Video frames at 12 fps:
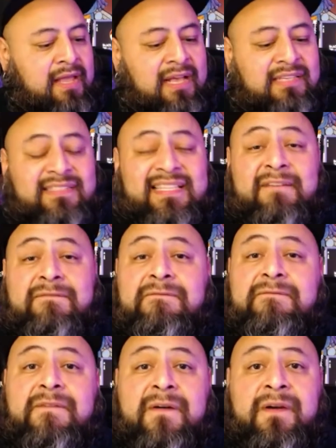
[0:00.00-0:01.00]
A step
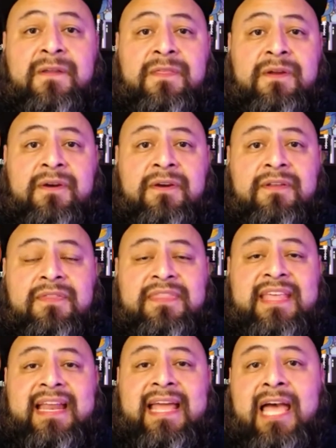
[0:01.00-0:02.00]
further
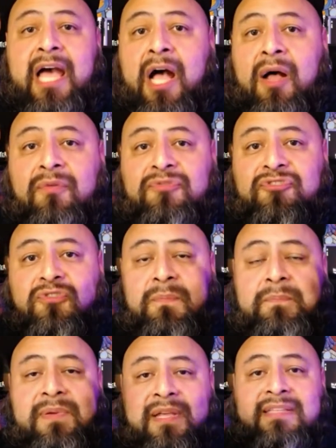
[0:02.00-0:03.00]
that helps you
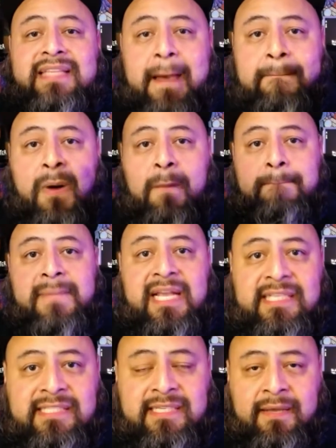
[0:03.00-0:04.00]
build that
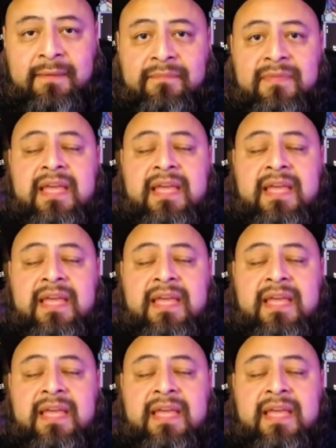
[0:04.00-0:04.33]
momentum,